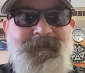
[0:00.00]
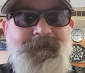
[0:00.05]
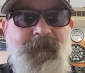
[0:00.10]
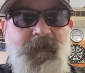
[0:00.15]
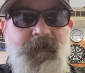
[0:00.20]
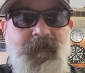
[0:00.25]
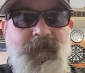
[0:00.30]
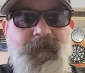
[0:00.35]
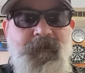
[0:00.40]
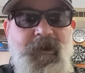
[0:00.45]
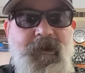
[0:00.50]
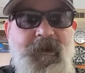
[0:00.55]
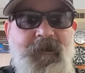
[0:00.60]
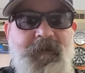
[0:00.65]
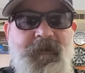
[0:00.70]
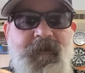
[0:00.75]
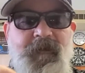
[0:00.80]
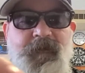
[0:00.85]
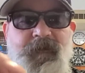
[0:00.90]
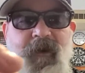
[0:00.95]
don't like
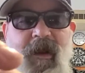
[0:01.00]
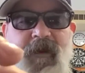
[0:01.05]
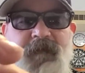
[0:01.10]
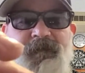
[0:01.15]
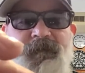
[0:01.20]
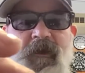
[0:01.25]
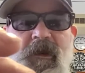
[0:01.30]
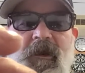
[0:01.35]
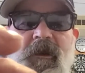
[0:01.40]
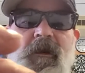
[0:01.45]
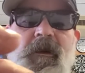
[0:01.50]
the graphic